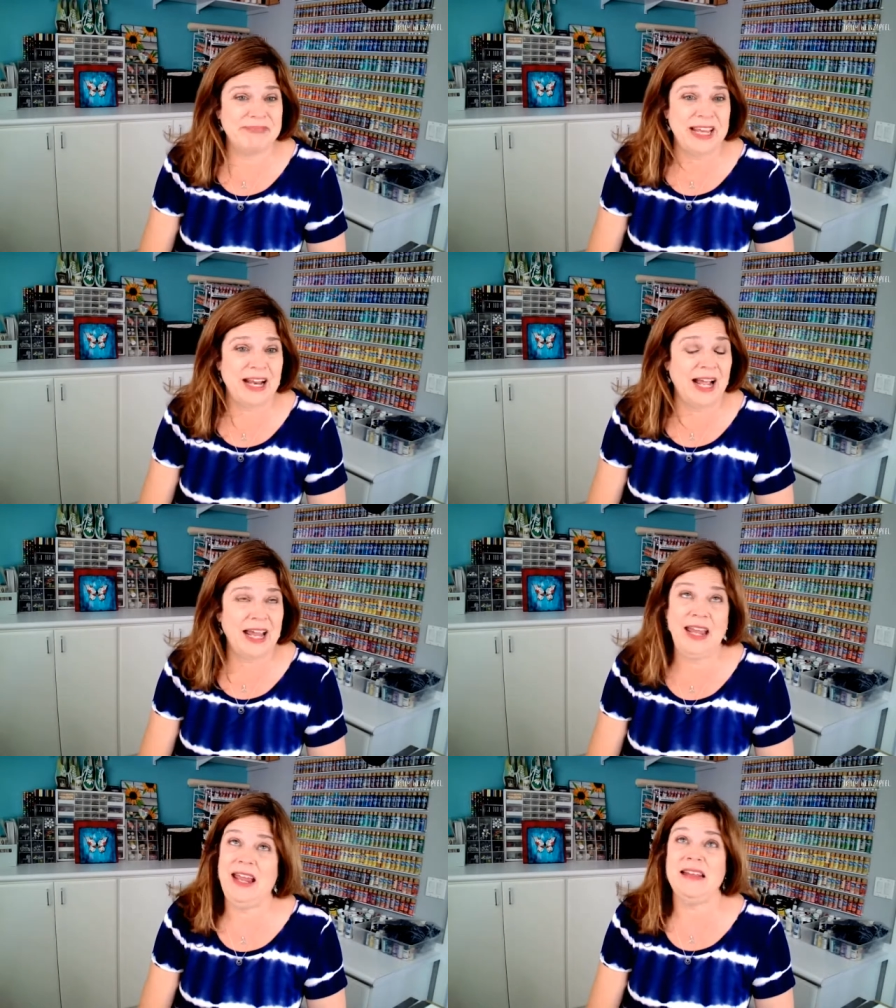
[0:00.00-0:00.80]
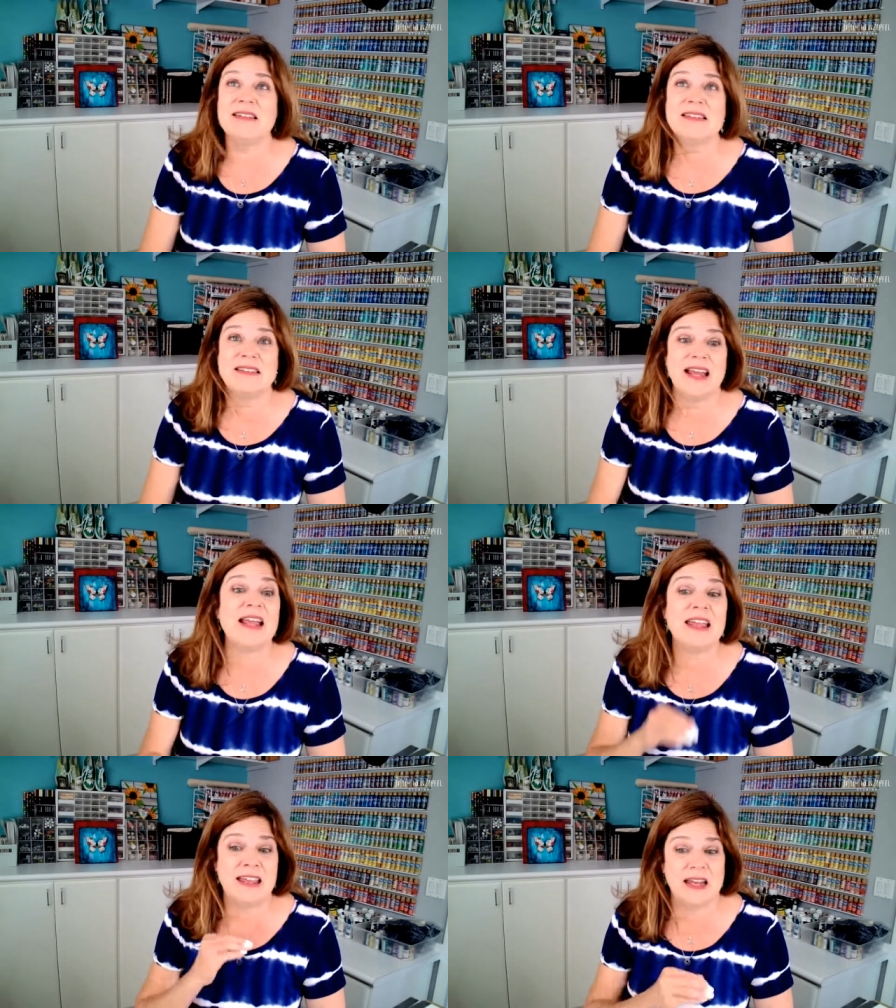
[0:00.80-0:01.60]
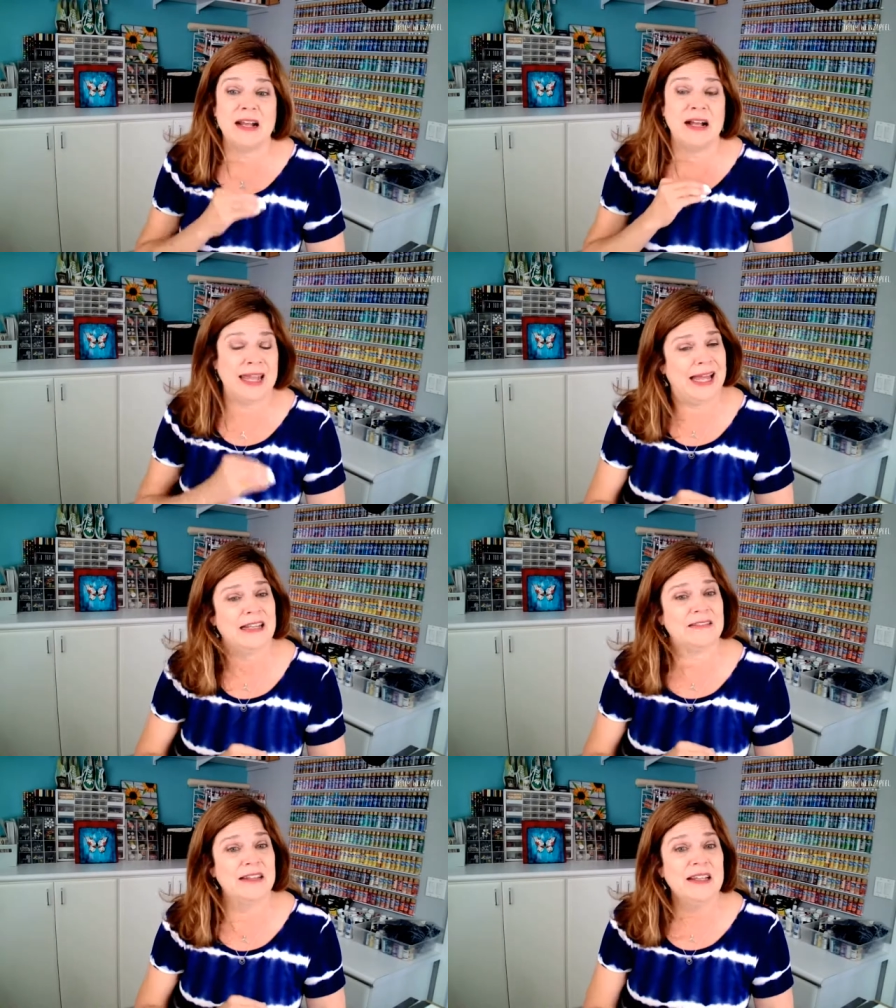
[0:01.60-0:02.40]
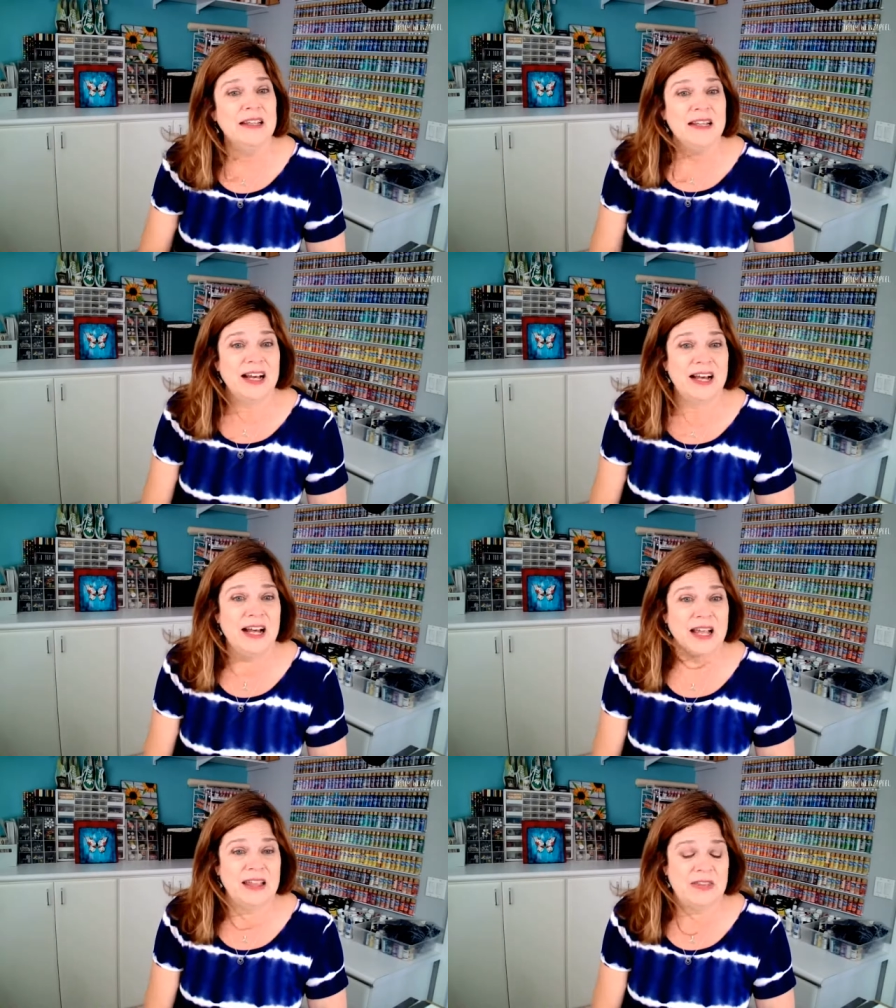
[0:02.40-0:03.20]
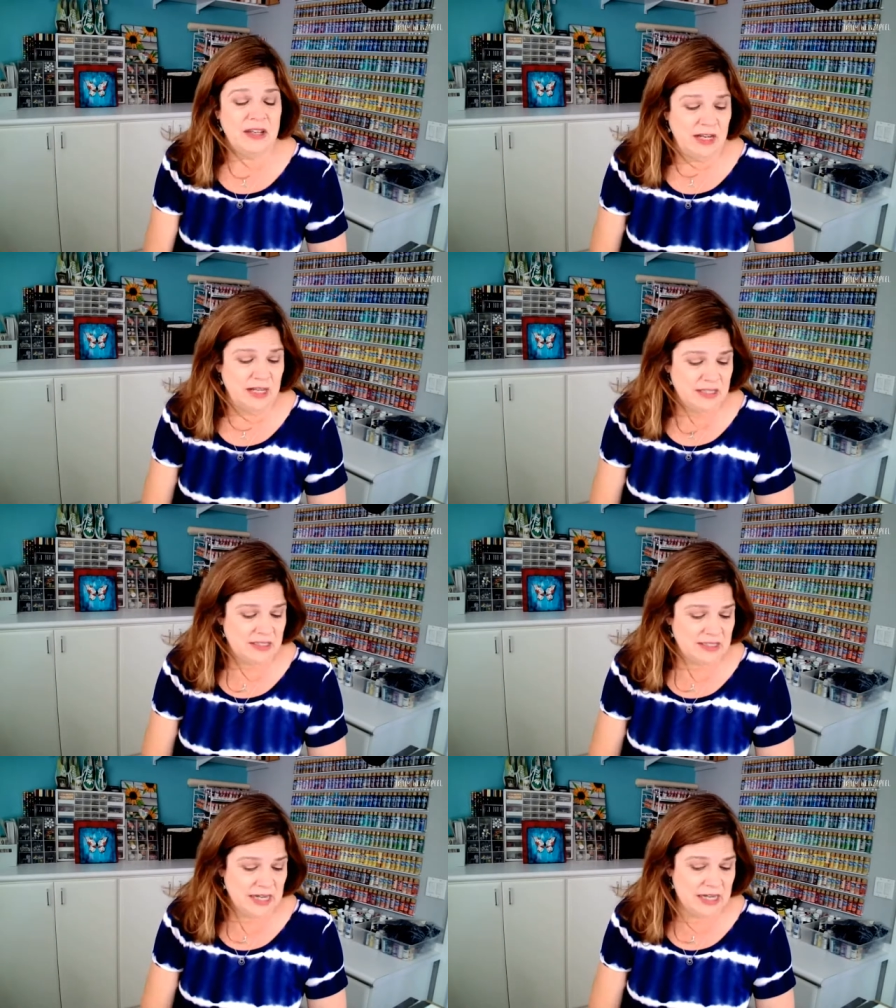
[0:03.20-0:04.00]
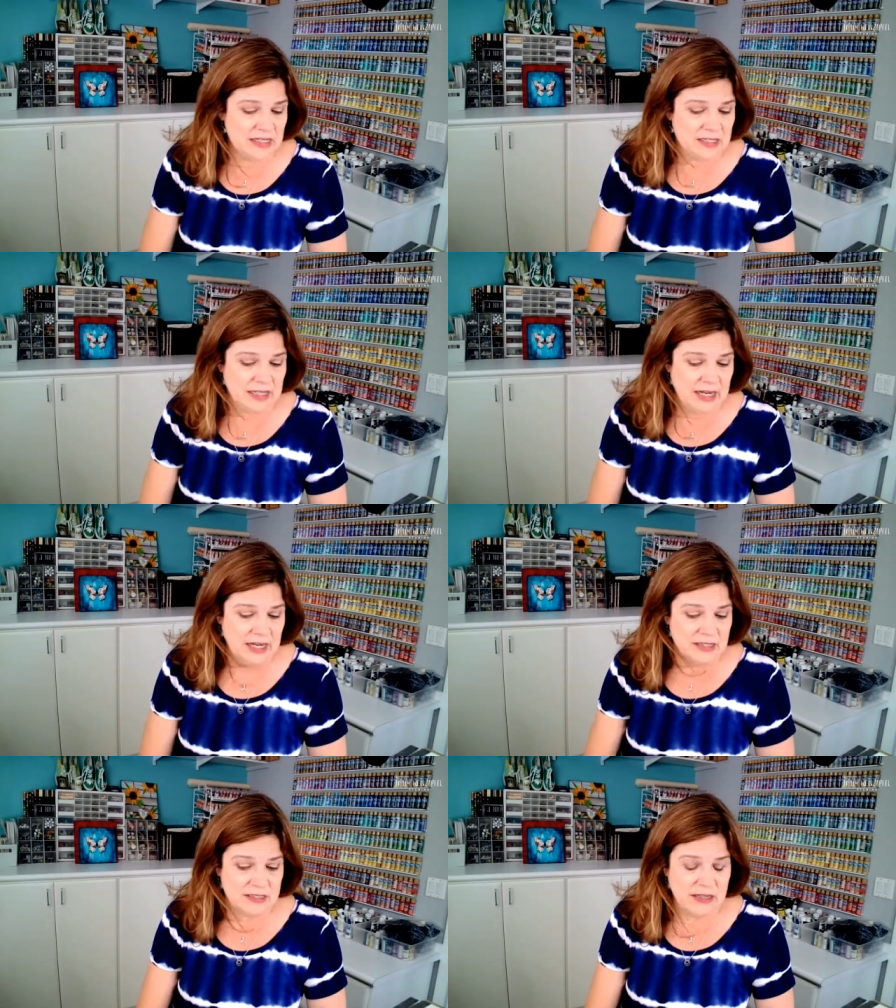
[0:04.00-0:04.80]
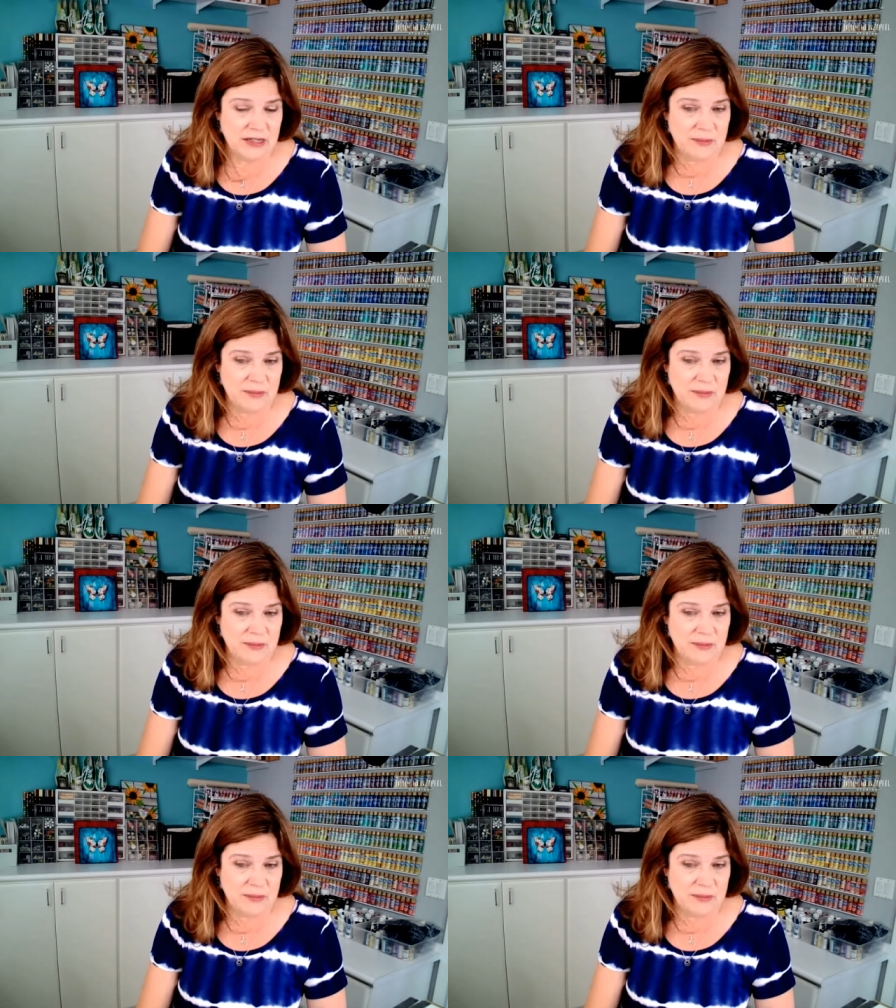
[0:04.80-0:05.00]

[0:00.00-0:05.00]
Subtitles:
And I hate to say yet again in the United States. And